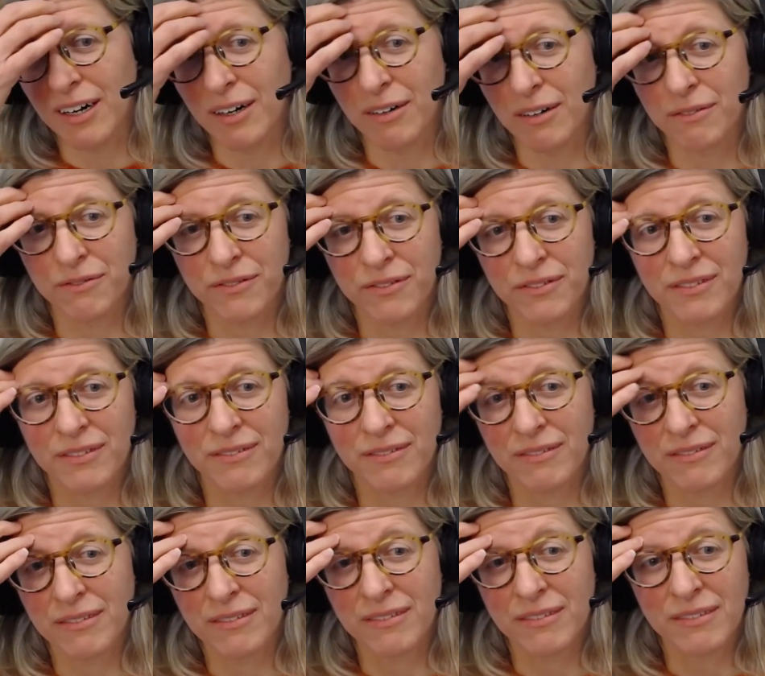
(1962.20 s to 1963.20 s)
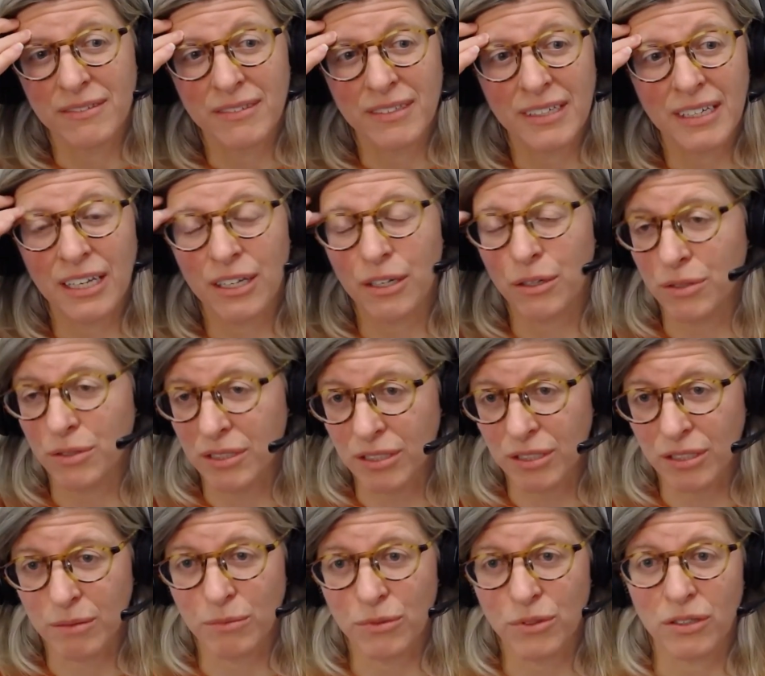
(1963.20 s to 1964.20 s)
of
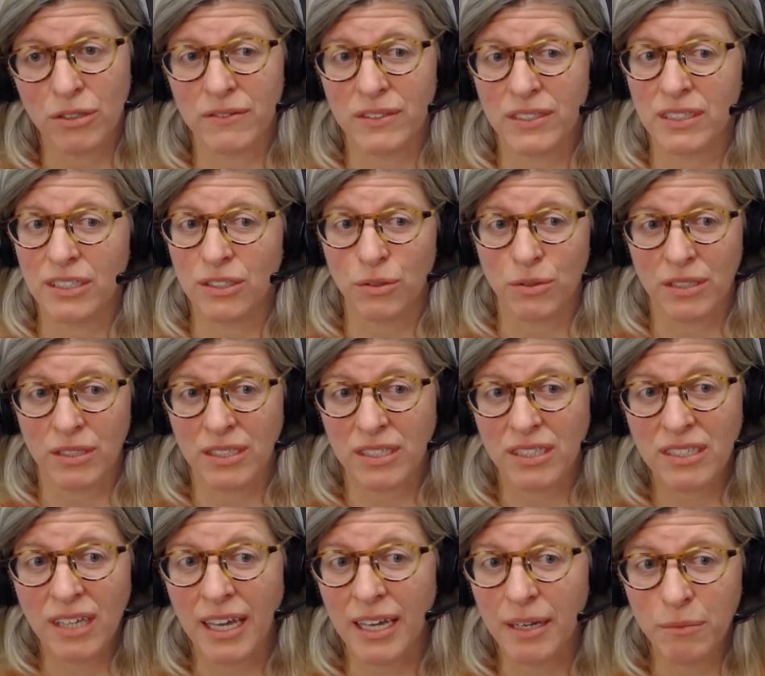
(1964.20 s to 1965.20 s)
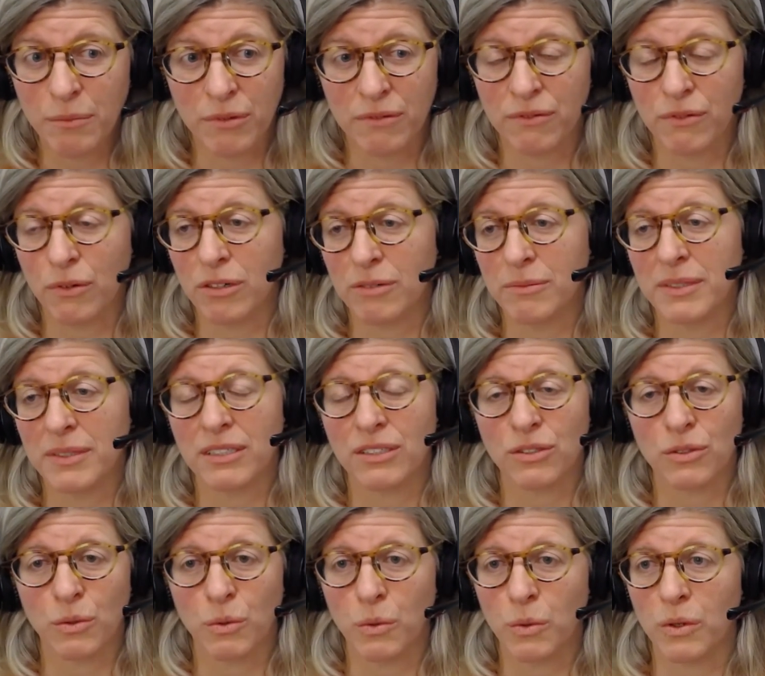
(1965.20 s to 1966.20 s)
ecosystem services or the site
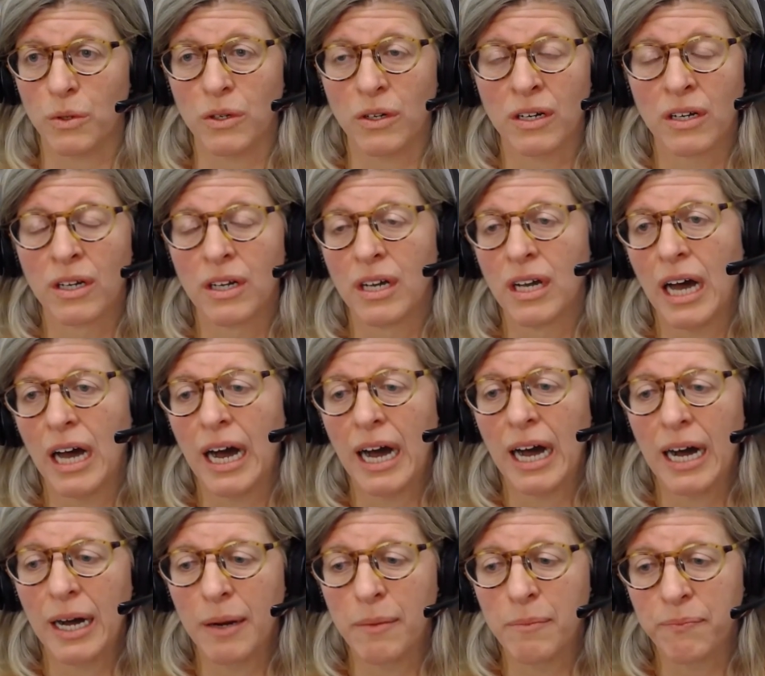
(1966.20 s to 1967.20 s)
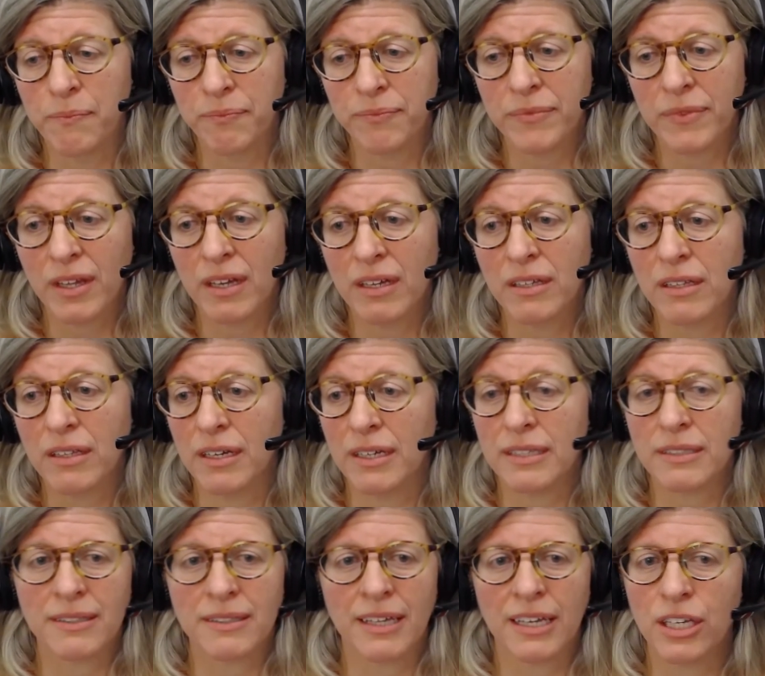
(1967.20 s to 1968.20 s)
performance or
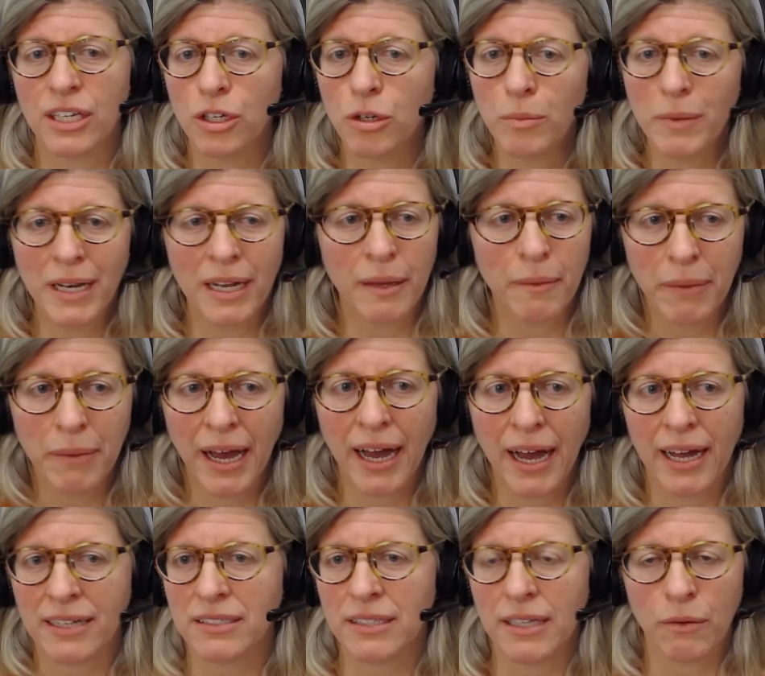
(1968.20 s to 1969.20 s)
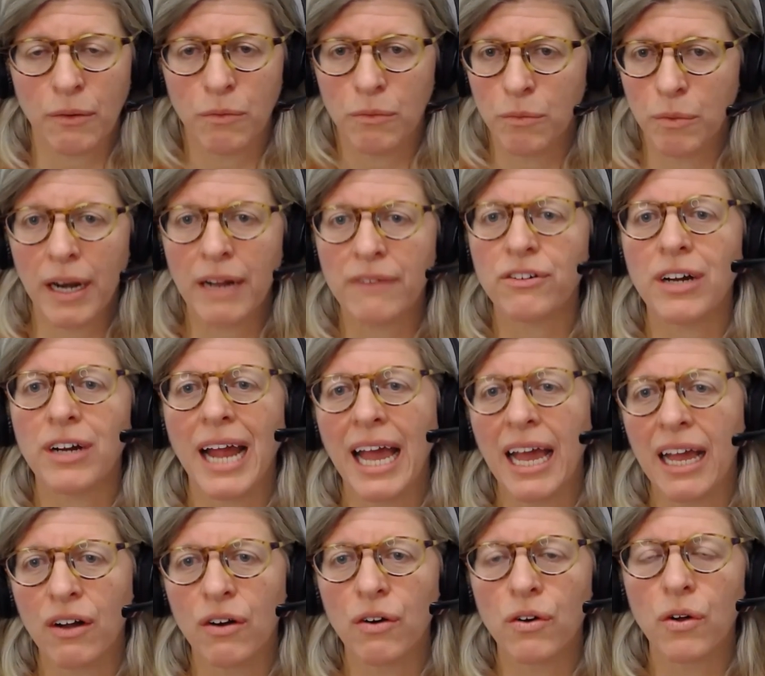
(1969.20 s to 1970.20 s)
the human impact, like whatever
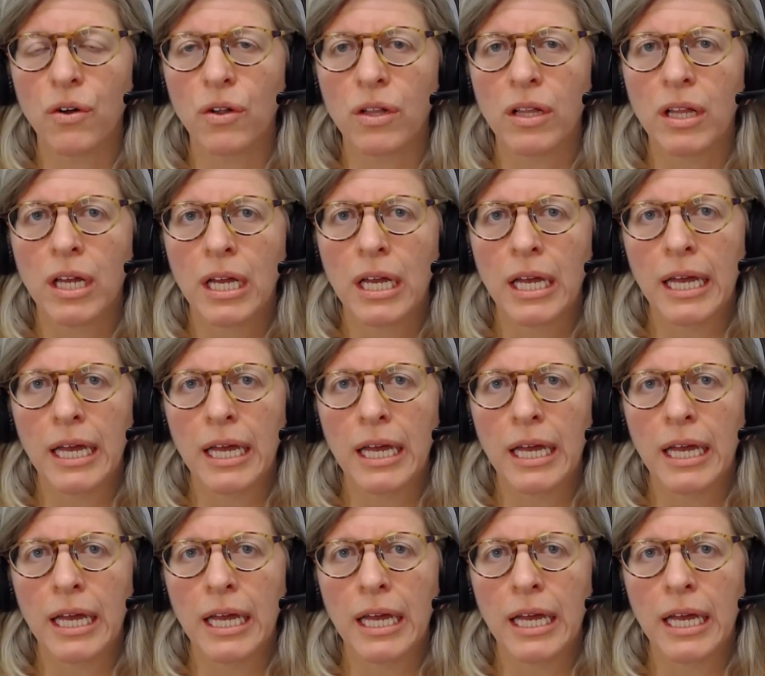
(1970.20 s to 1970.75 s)
angle